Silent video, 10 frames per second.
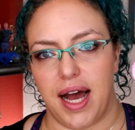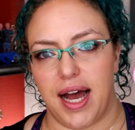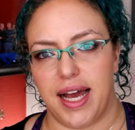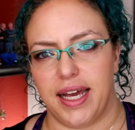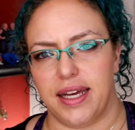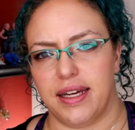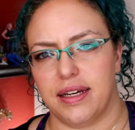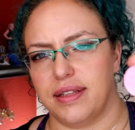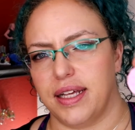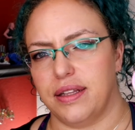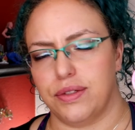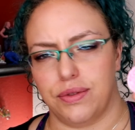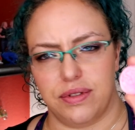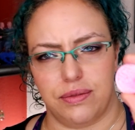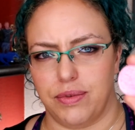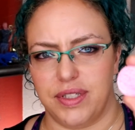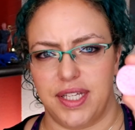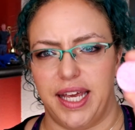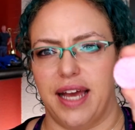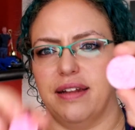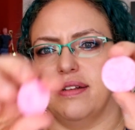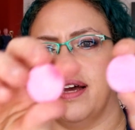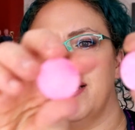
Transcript: I think this was once again